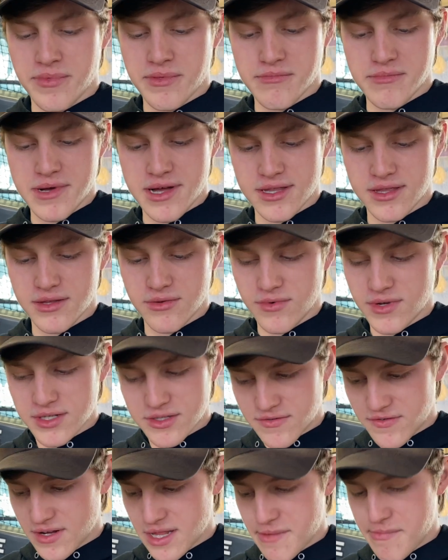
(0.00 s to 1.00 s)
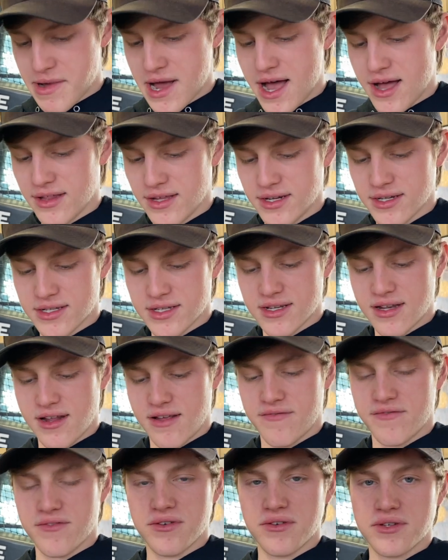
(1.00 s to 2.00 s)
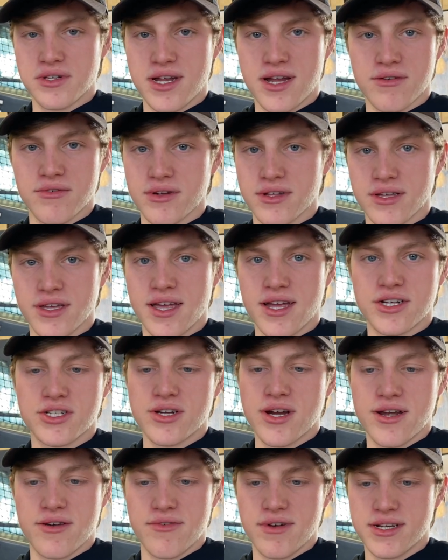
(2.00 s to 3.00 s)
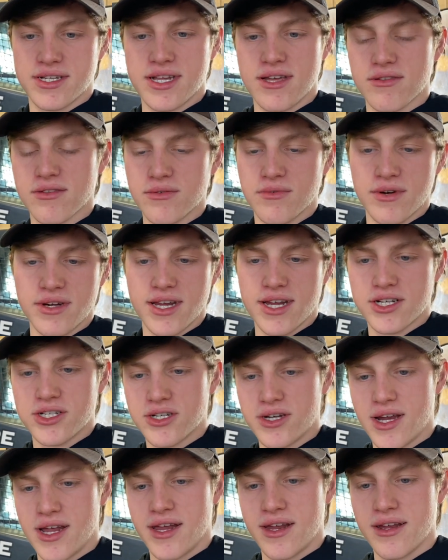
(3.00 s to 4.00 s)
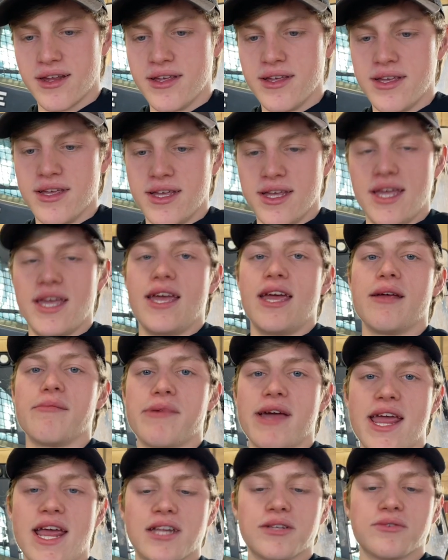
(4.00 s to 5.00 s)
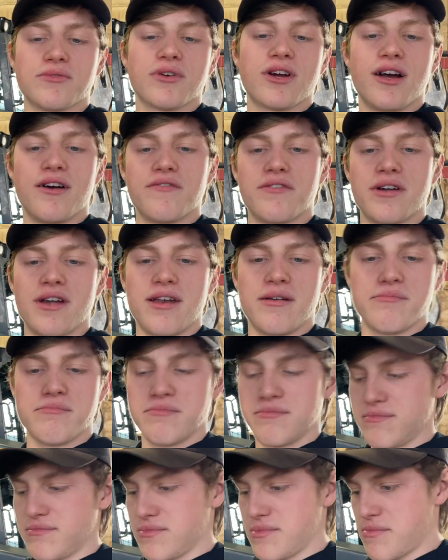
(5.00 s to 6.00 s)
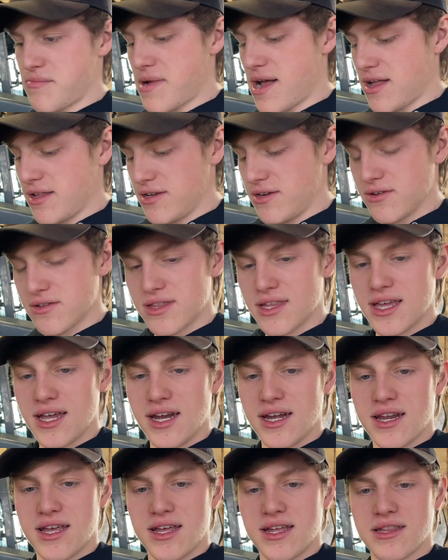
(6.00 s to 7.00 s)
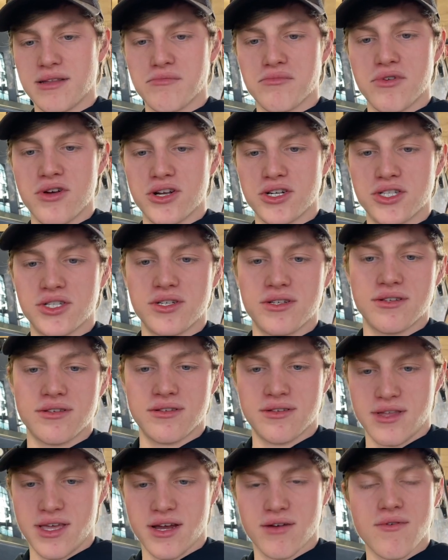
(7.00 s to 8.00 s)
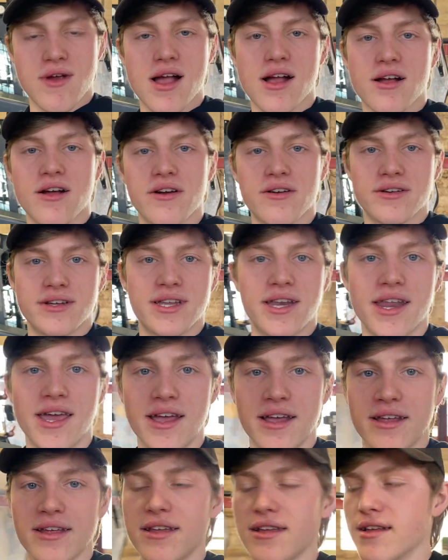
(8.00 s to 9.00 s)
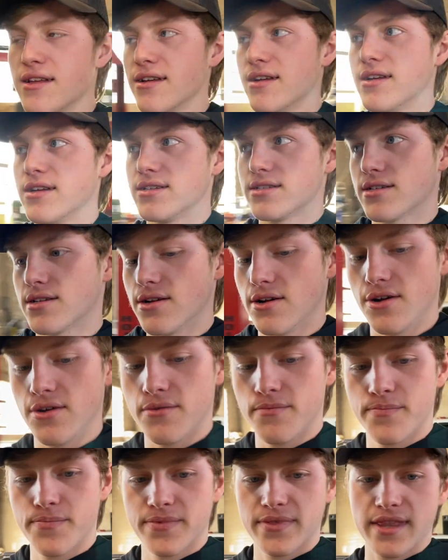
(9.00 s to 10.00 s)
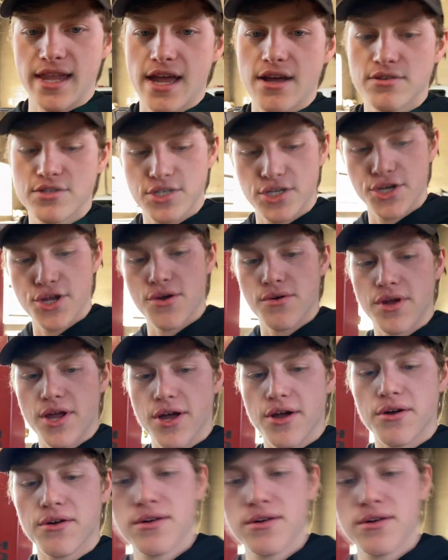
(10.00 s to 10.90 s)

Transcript: But the ones for the poly and stuff, there's not really. I tried to rinse out the one yesterday and my hands were covered in polyurethane and the brush is like rock hard today. So that was a no-go.